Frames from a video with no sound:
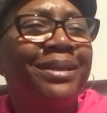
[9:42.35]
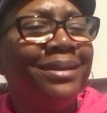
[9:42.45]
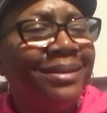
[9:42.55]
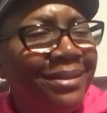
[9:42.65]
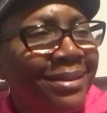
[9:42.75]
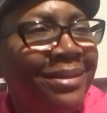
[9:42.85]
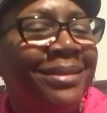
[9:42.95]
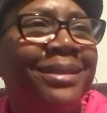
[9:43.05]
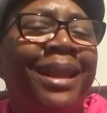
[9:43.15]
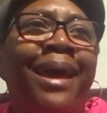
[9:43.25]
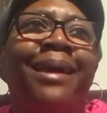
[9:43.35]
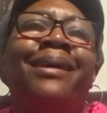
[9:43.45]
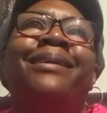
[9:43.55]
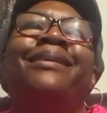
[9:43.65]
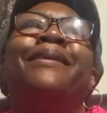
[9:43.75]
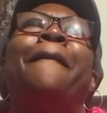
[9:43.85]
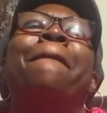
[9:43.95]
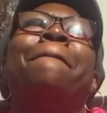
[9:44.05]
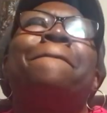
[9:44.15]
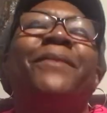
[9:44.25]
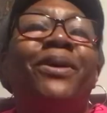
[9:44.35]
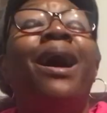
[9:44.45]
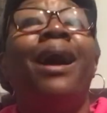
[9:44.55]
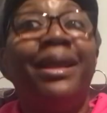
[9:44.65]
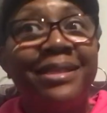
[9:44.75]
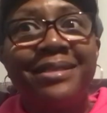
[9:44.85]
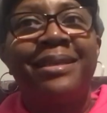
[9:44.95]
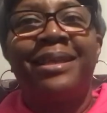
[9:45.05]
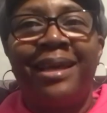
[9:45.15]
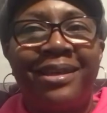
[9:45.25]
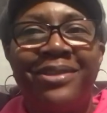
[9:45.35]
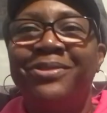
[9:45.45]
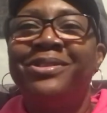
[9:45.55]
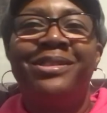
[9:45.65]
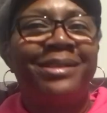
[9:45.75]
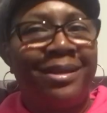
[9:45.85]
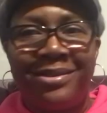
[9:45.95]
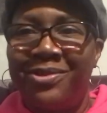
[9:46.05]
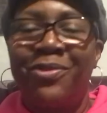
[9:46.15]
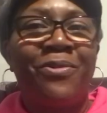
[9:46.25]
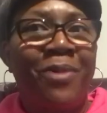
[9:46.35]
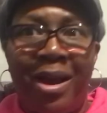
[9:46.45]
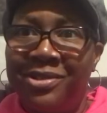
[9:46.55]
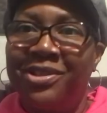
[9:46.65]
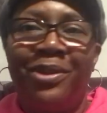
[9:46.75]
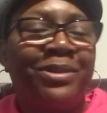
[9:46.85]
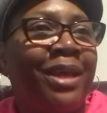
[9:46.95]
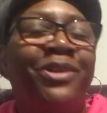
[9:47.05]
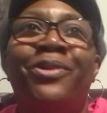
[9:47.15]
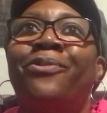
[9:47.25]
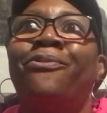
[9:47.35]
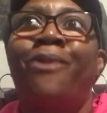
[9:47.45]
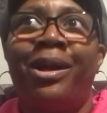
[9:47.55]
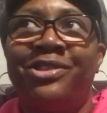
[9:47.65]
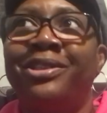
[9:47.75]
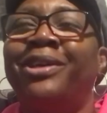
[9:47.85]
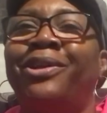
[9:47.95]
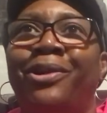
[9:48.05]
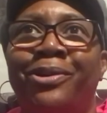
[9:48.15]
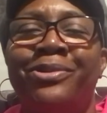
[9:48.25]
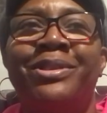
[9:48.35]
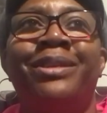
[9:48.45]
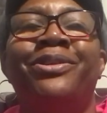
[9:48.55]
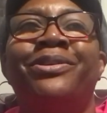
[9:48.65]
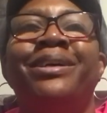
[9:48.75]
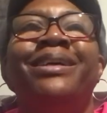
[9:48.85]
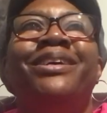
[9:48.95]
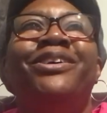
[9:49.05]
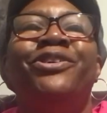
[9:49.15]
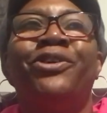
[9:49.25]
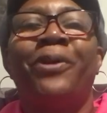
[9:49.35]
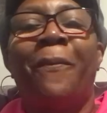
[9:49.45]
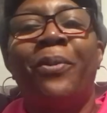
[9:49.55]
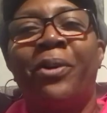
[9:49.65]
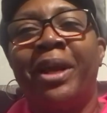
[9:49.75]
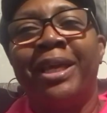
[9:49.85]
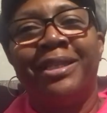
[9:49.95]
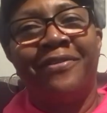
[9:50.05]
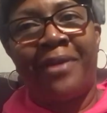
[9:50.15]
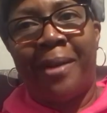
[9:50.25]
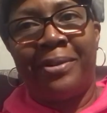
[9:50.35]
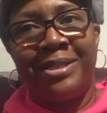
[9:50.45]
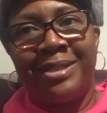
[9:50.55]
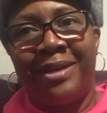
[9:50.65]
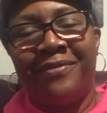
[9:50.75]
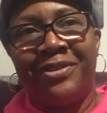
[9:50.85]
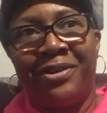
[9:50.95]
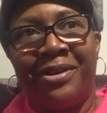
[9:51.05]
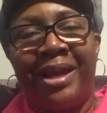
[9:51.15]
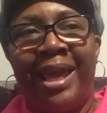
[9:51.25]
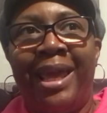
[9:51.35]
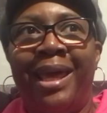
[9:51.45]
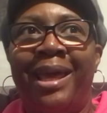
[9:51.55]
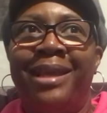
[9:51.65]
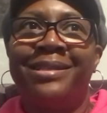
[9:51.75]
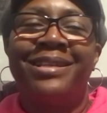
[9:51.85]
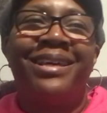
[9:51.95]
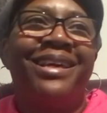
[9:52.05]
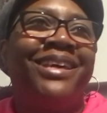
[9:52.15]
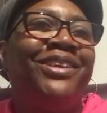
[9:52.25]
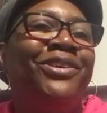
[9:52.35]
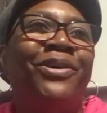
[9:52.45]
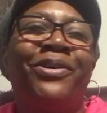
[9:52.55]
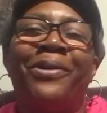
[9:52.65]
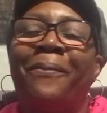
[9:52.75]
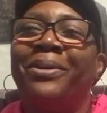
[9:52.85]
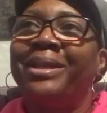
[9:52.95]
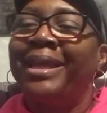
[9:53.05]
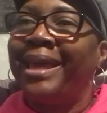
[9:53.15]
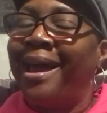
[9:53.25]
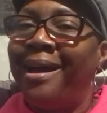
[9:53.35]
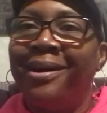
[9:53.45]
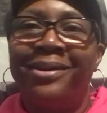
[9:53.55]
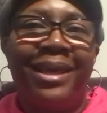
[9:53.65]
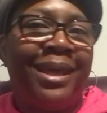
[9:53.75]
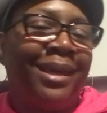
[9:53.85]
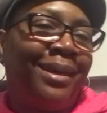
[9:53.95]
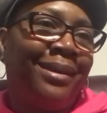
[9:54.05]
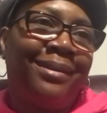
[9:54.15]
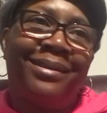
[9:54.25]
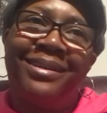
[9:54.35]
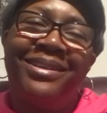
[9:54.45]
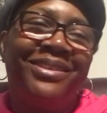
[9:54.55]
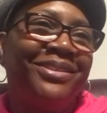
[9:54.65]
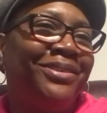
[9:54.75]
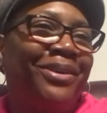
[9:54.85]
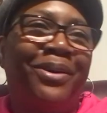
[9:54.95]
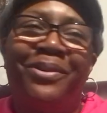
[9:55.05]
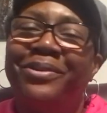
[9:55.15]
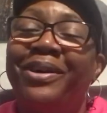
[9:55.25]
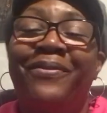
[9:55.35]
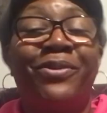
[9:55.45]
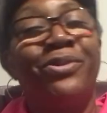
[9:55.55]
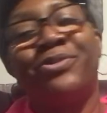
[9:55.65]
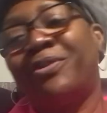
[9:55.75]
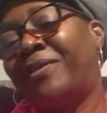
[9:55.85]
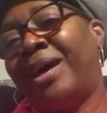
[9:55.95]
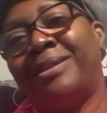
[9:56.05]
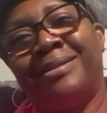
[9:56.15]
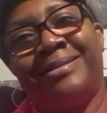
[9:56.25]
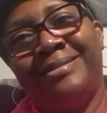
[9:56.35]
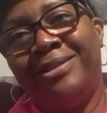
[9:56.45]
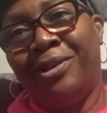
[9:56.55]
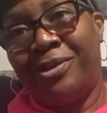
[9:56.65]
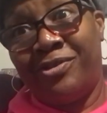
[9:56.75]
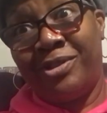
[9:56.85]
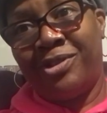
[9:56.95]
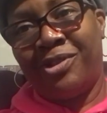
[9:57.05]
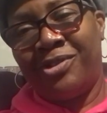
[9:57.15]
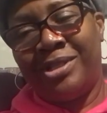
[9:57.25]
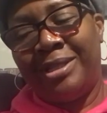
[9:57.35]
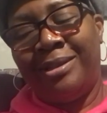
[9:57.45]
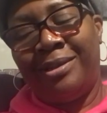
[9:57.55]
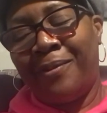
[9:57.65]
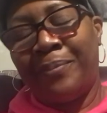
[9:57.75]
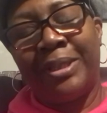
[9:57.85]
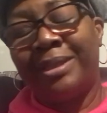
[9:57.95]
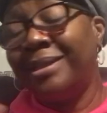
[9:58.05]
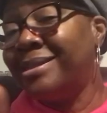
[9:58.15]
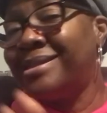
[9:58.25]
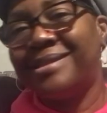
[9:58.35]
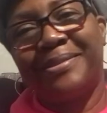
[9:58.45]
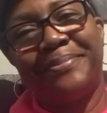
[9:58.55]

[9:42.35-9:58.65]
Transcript: good. Like, honestly, like you just wash clothes, like you're washing clothes and you're, you know, you're pouring in the fabric softener and, you know, you're pulling out and, you know, of course we've got the laundry detergent in there, but this,